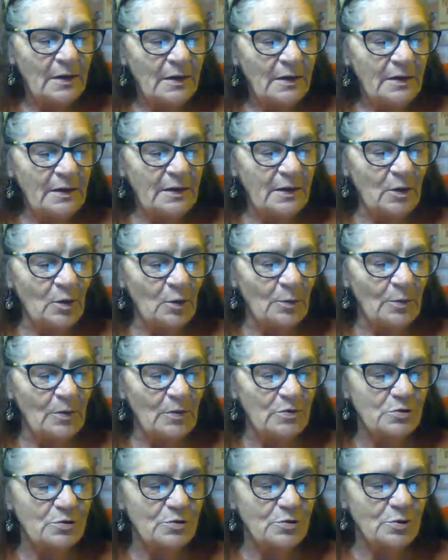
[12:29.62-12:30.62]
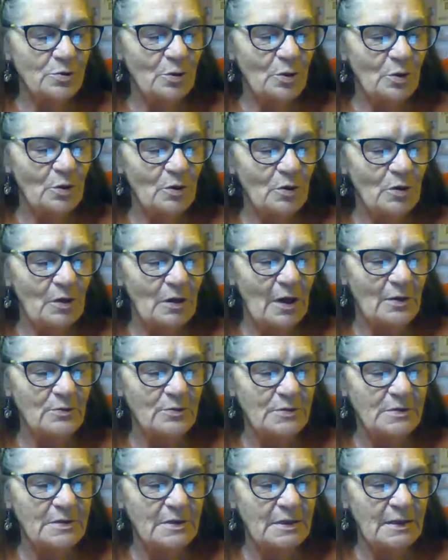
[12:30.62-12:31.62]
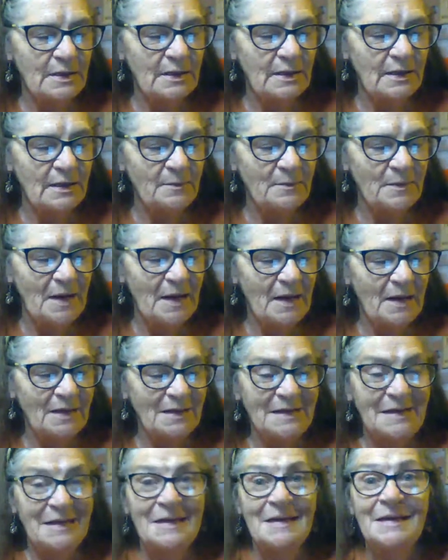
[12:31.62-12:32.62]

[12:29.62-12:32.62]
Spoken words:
Gilbert drew her close to him and